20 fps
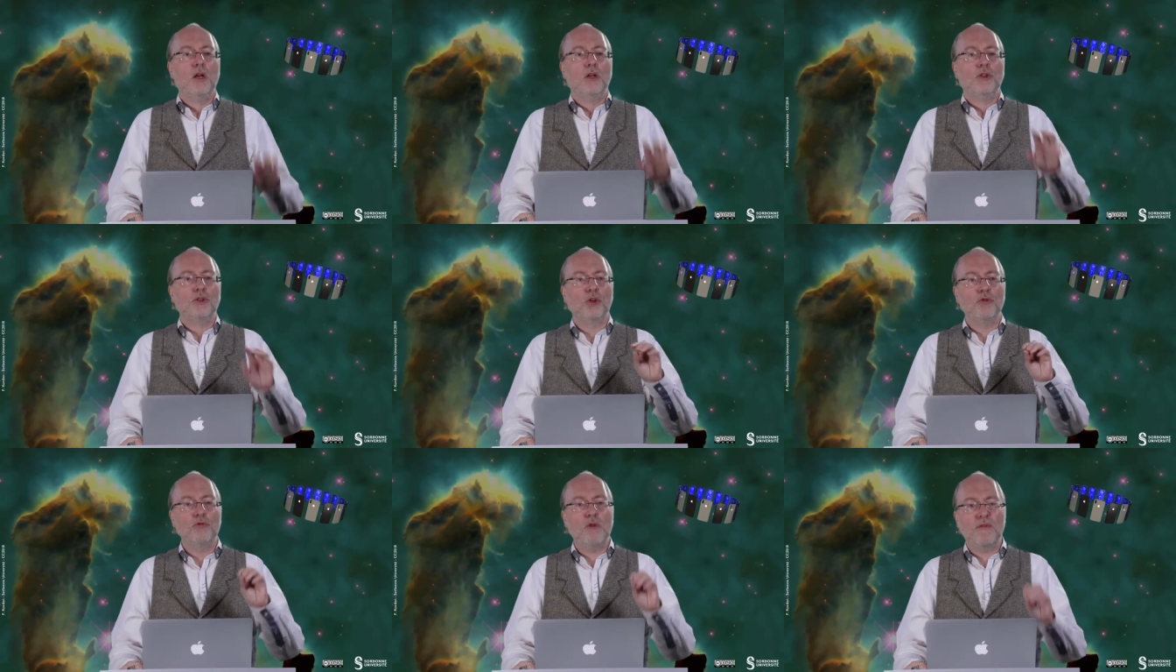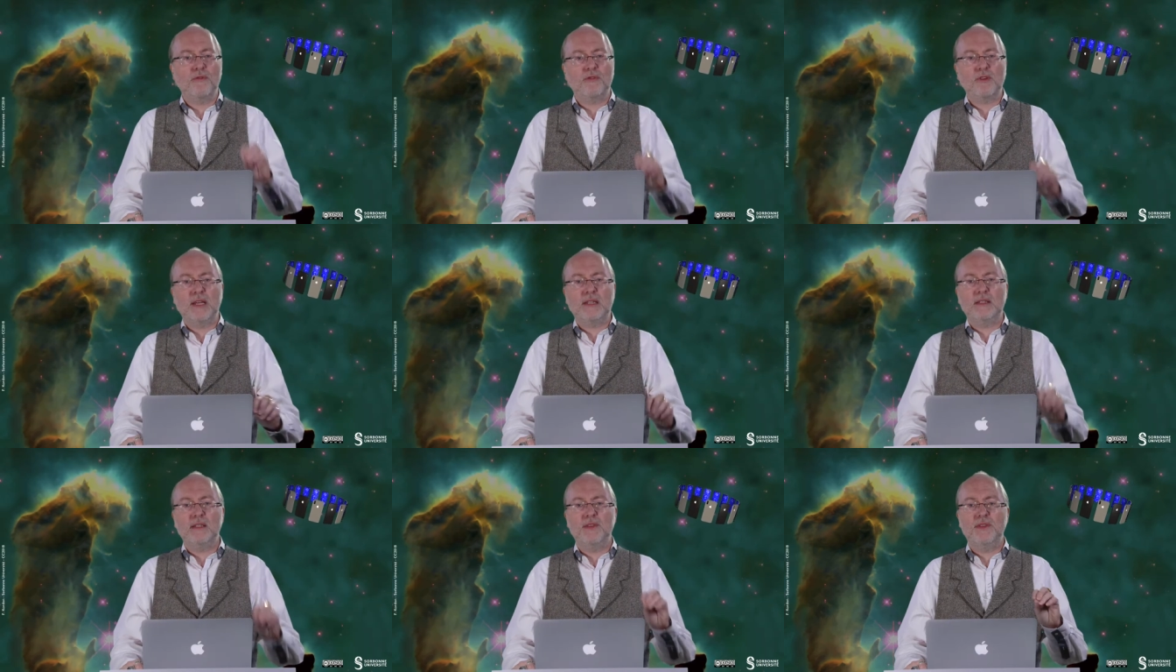So you have
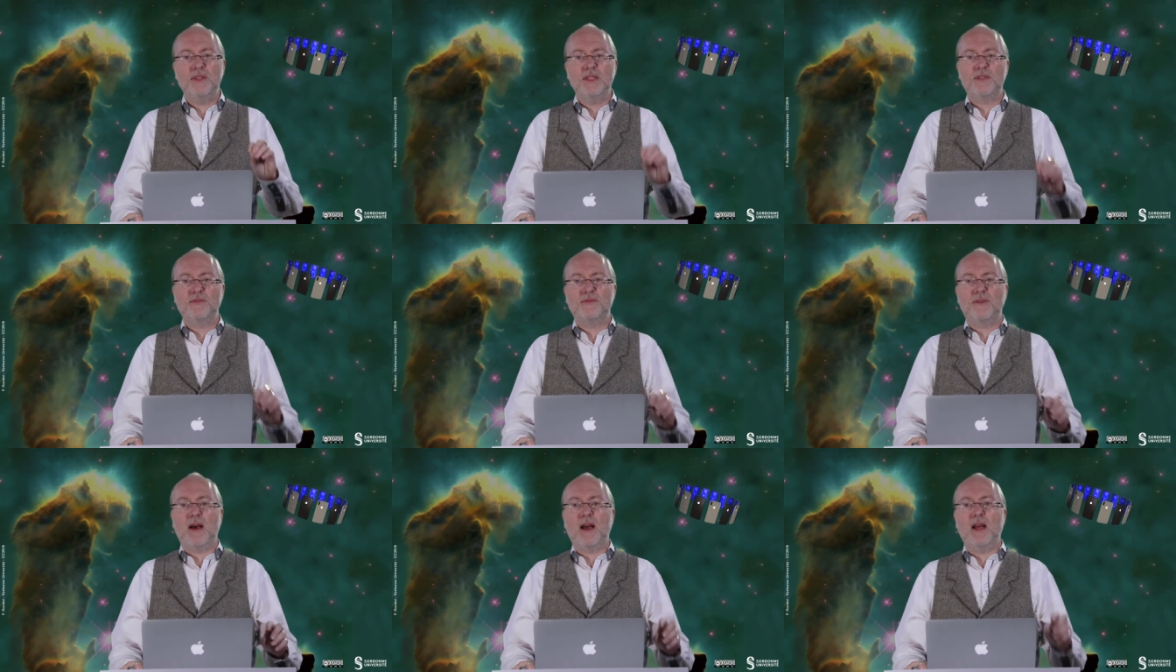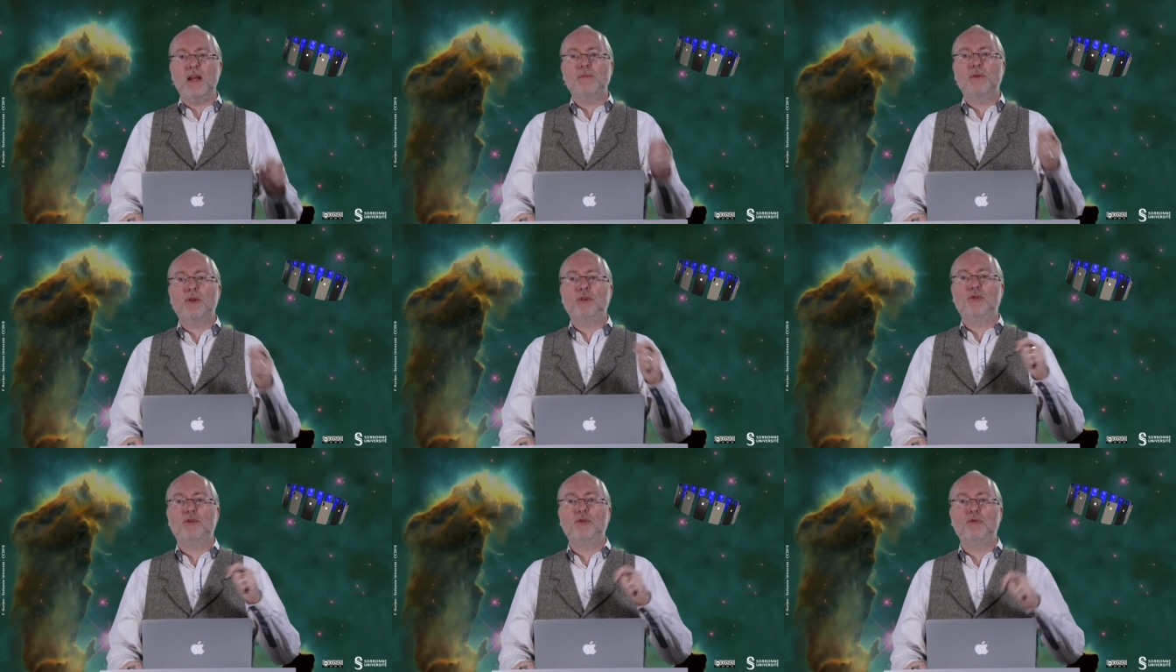created this file,
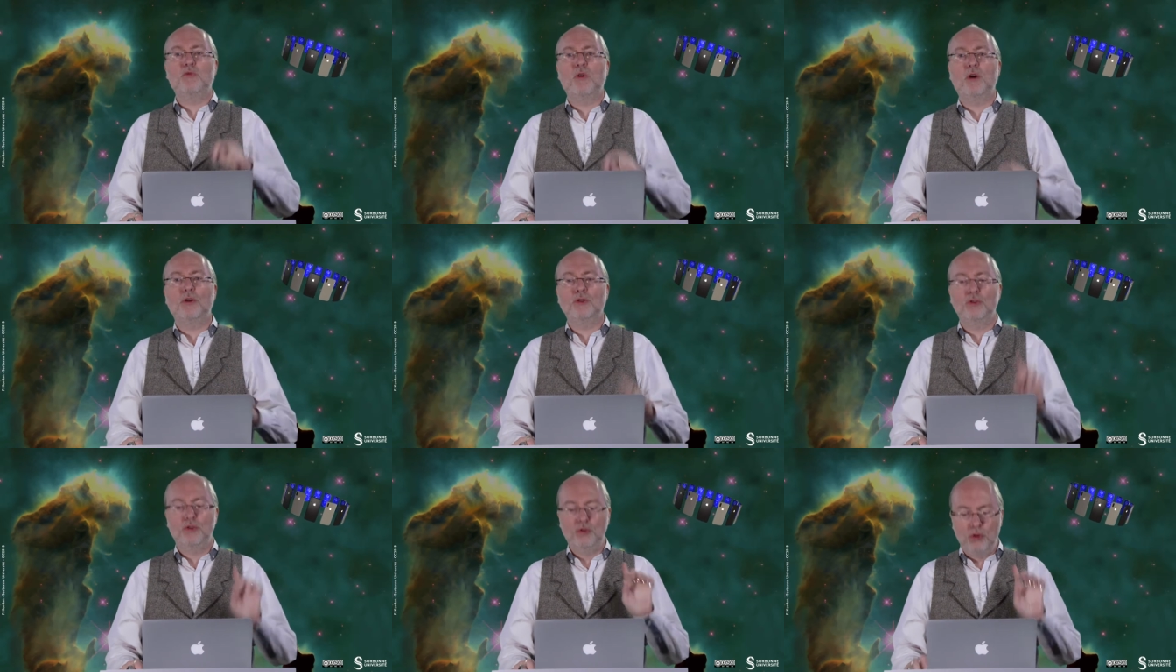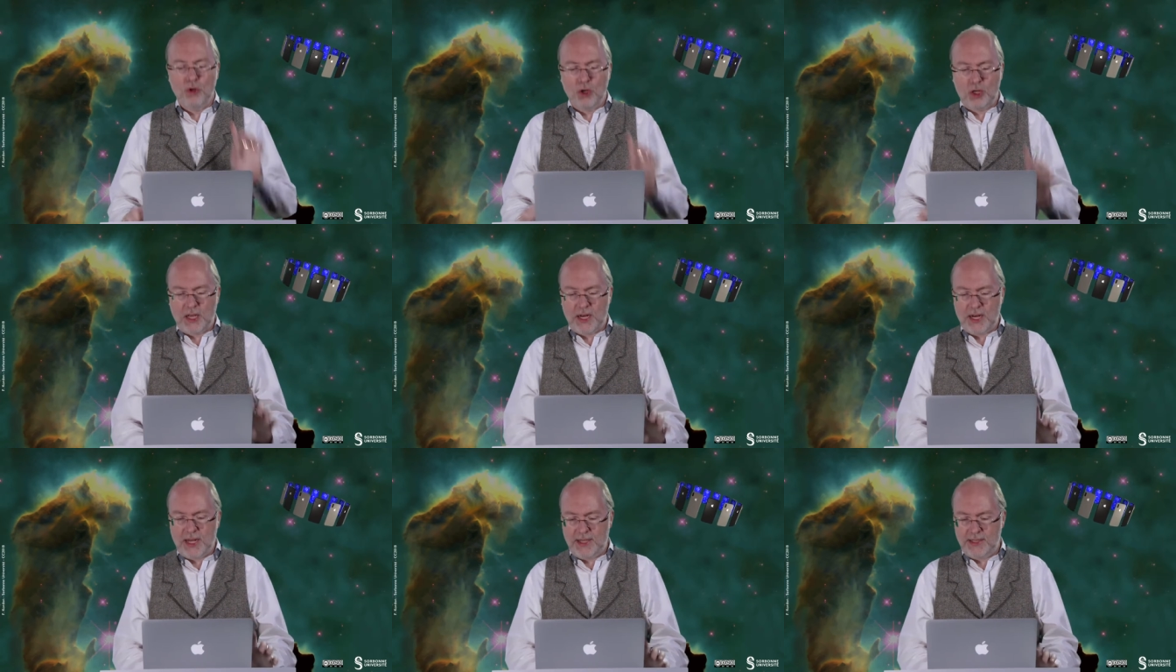but you want to
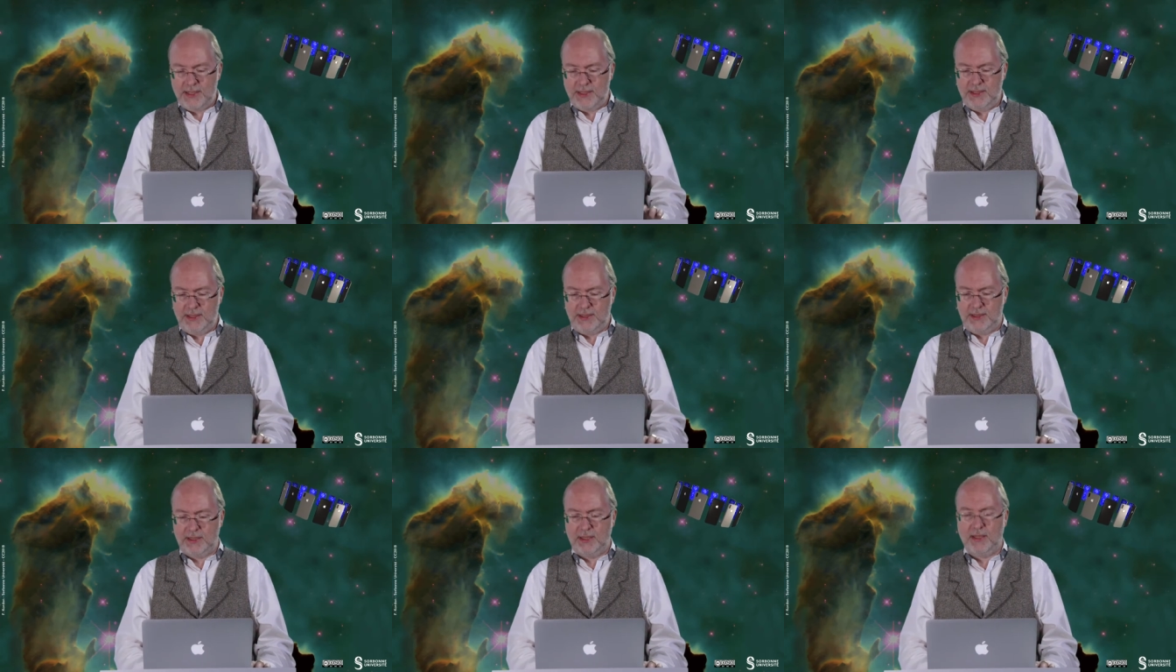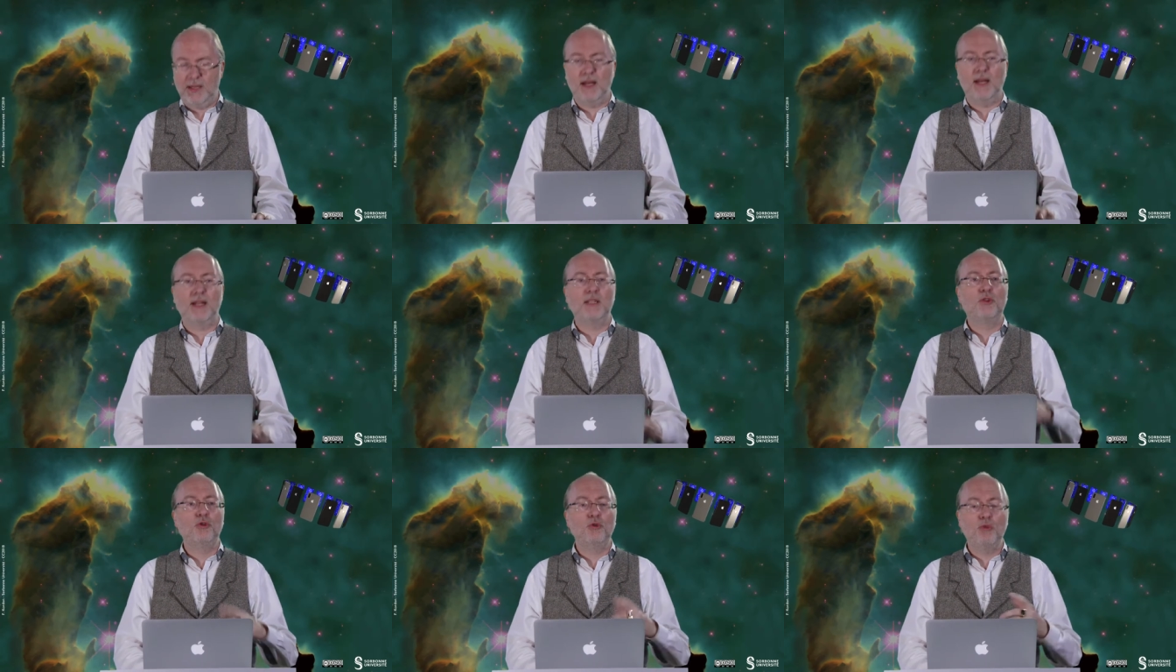localize it
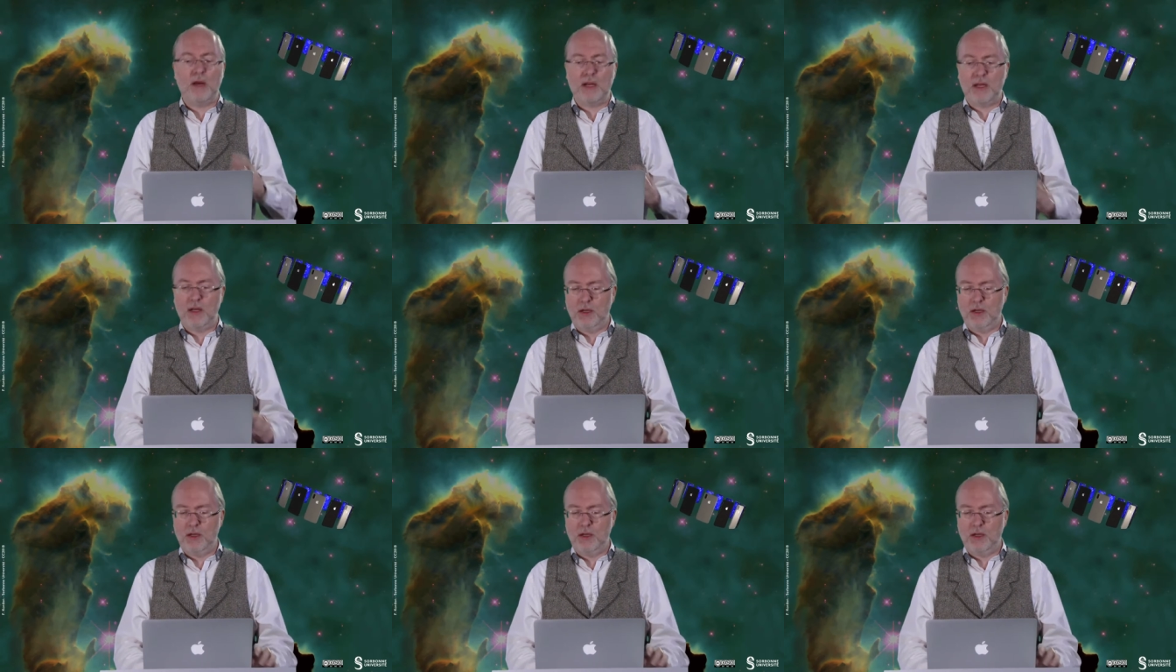and to add